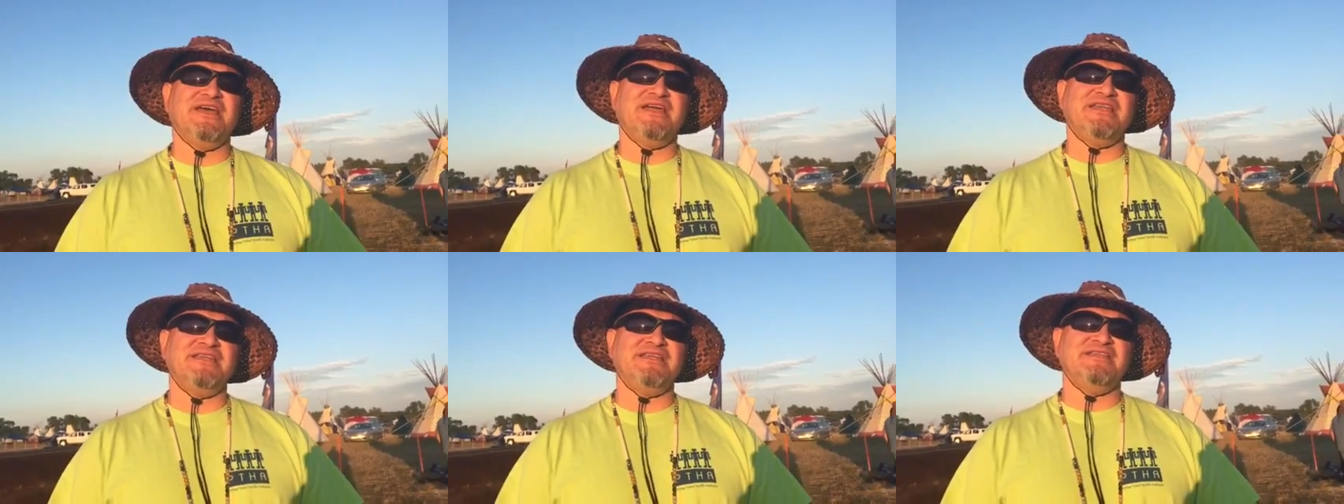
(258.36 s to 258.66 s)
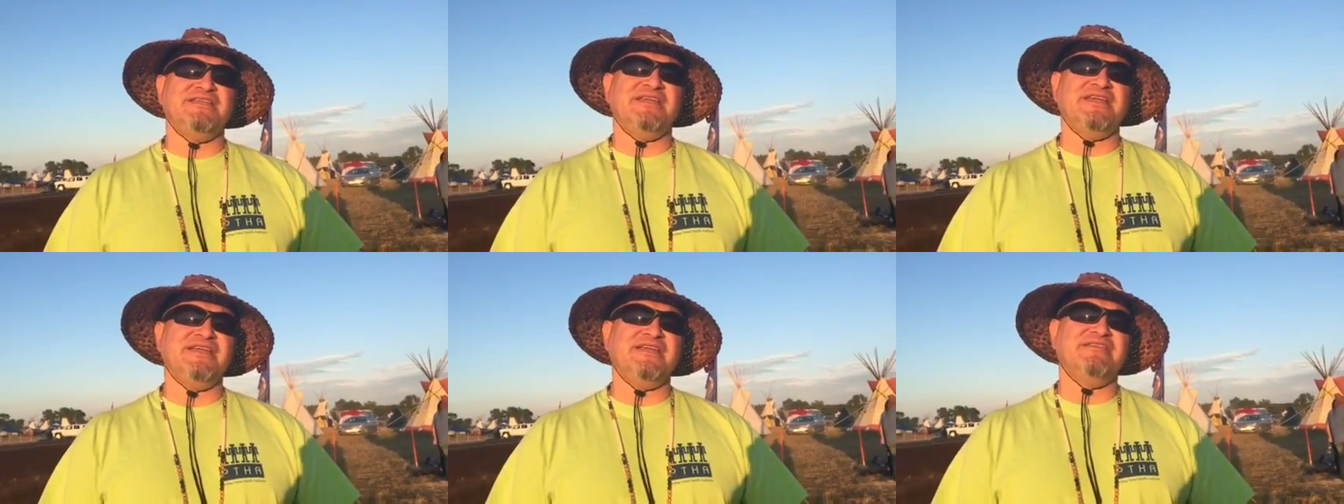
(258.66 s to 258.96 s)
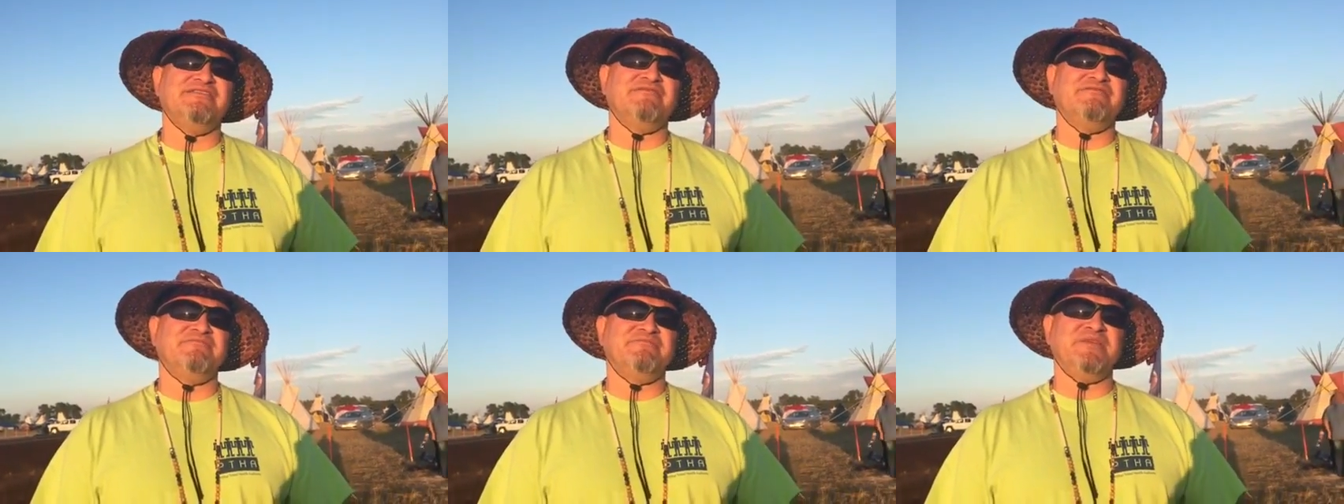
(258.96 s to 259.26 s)
any
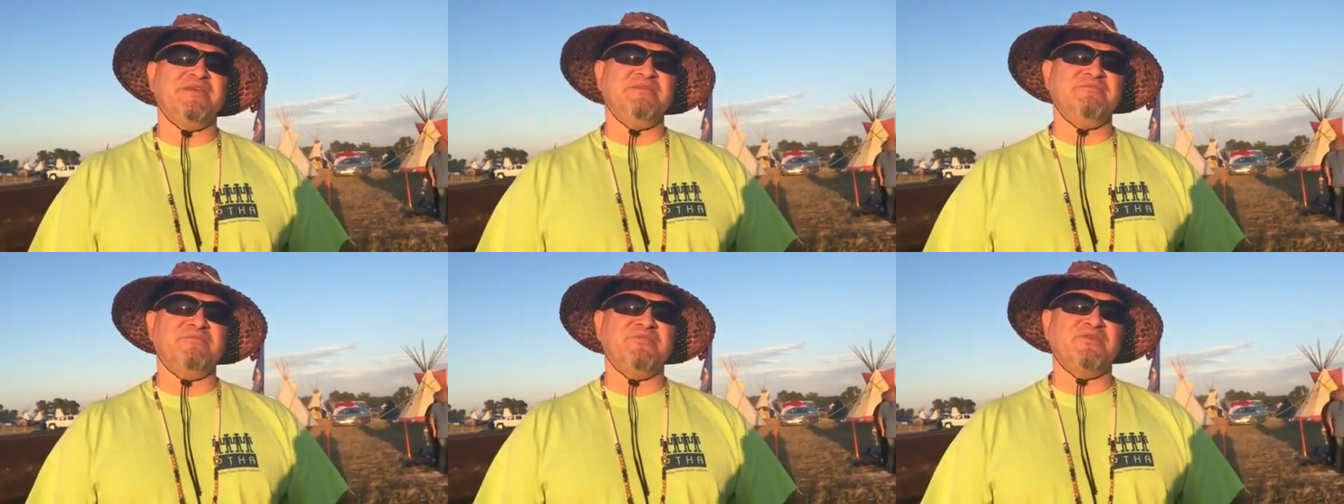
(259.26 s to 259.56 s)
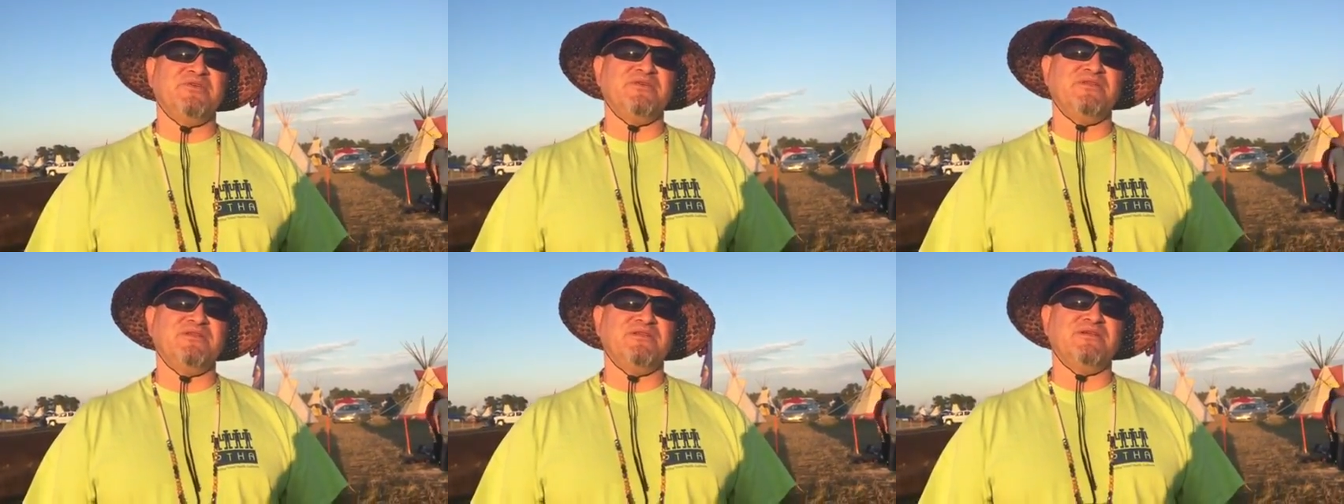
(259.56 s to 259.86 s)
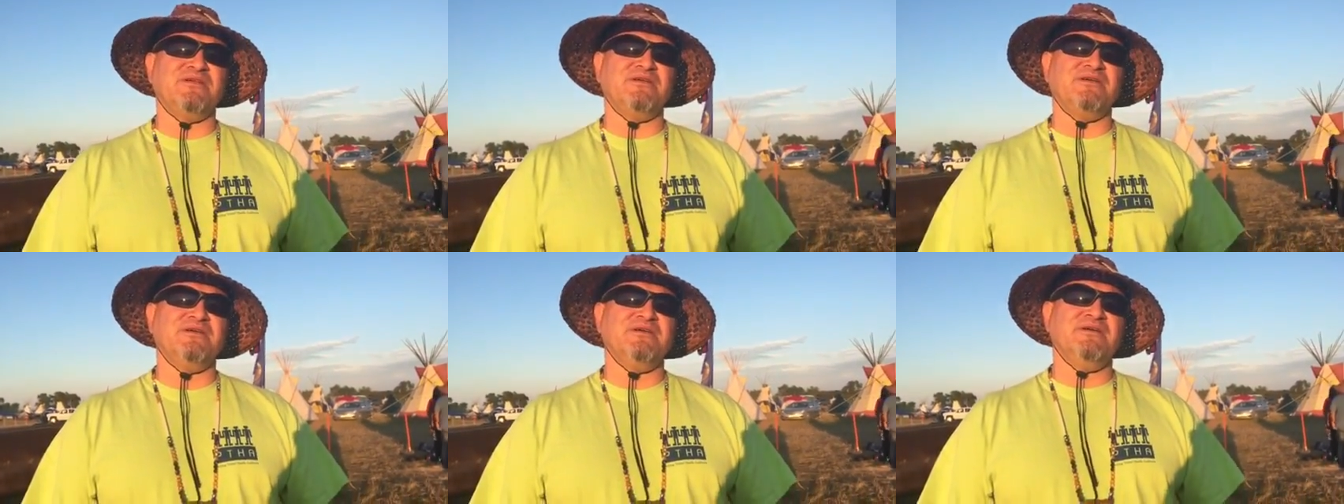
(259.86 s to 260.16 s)
native people,
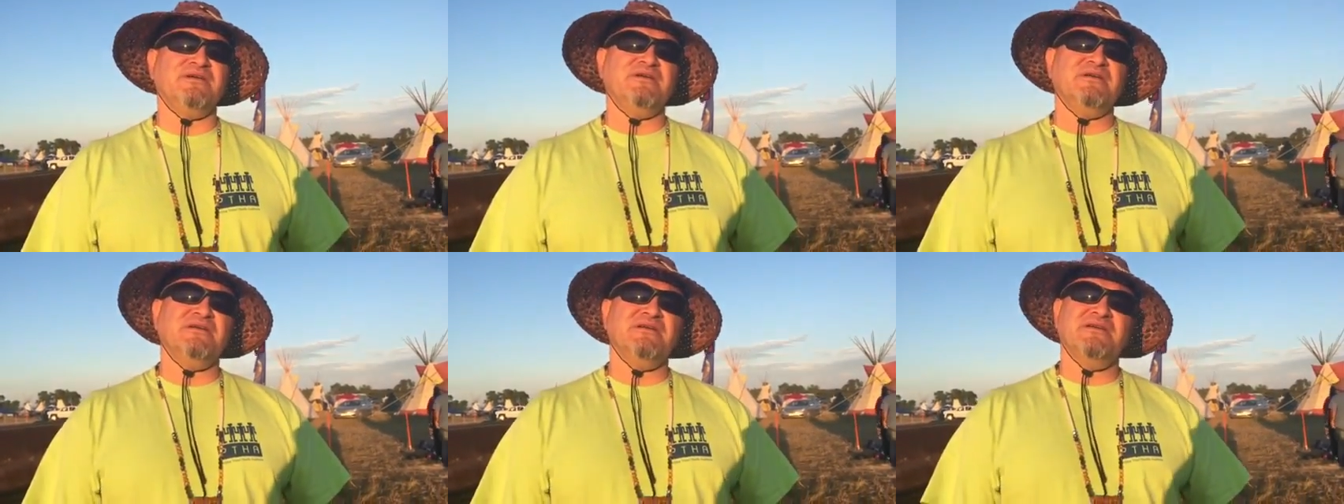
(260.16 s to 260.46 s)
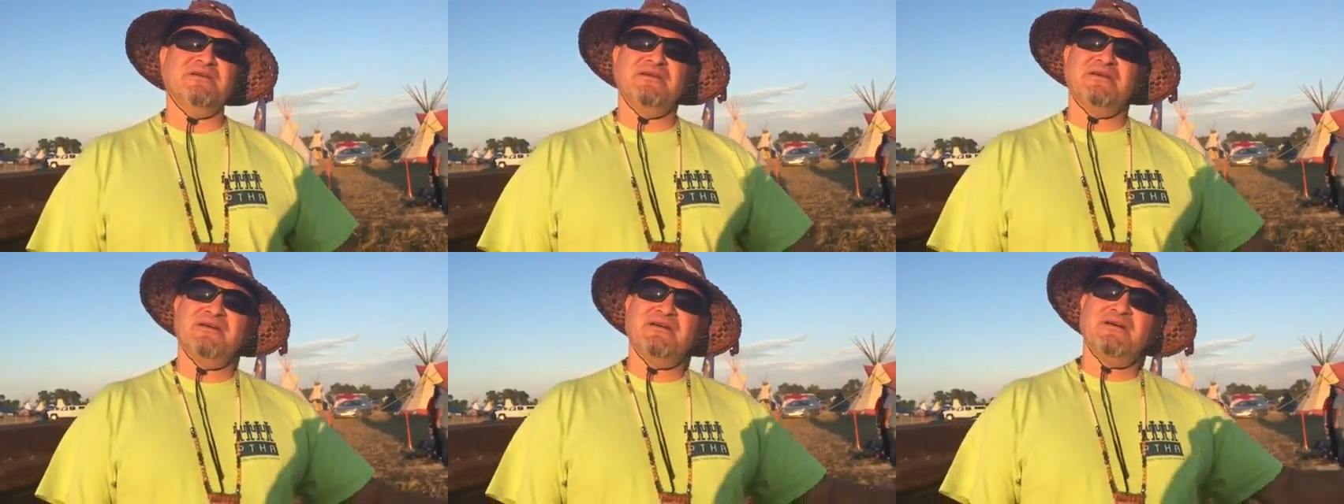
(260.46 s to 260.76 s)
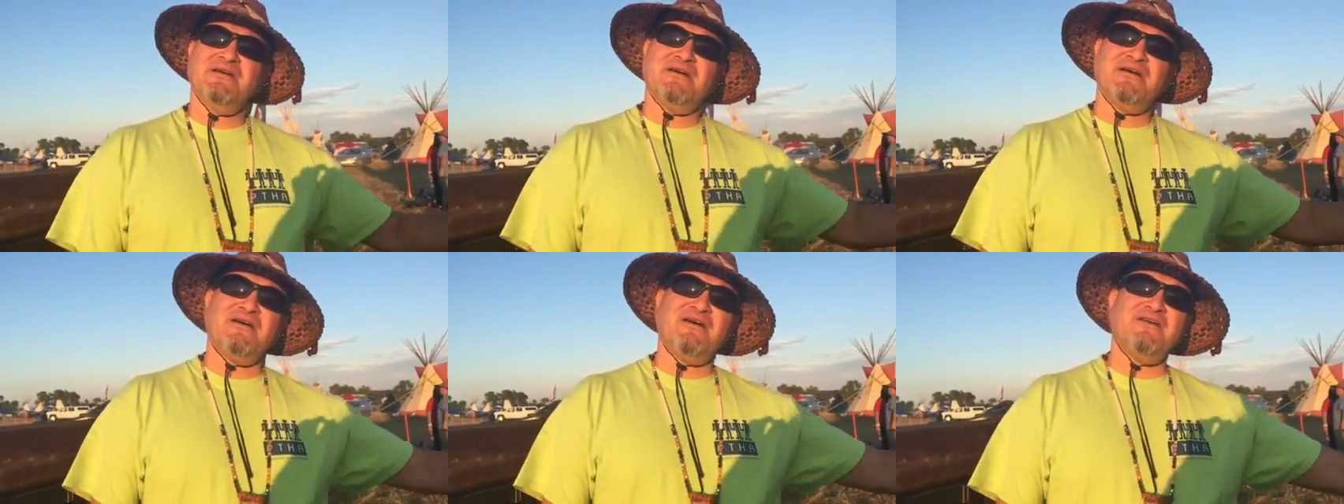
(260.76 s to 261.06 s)

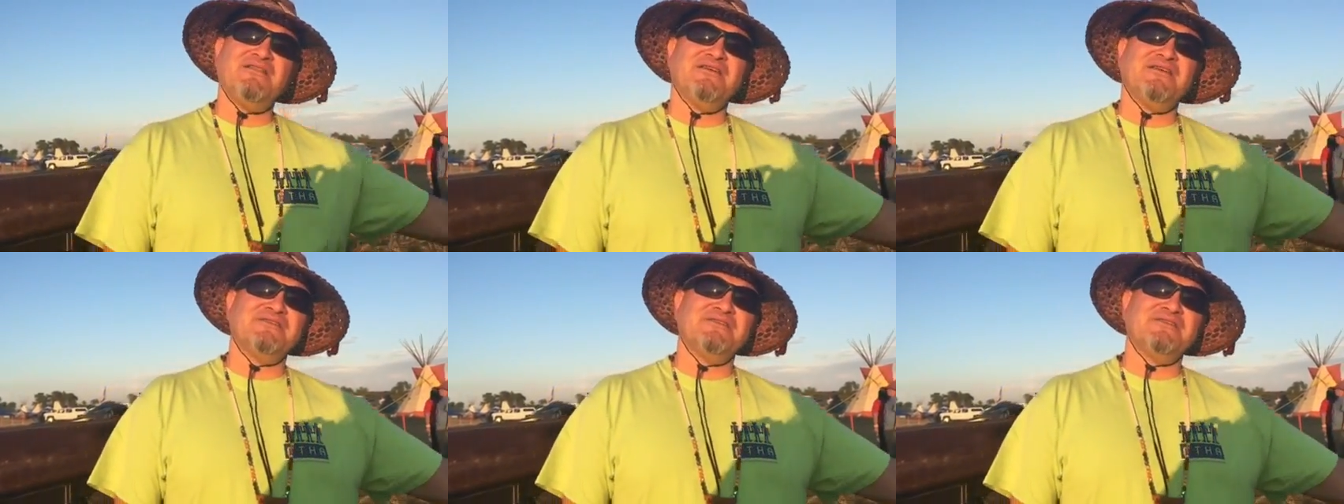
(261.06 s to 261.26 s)
all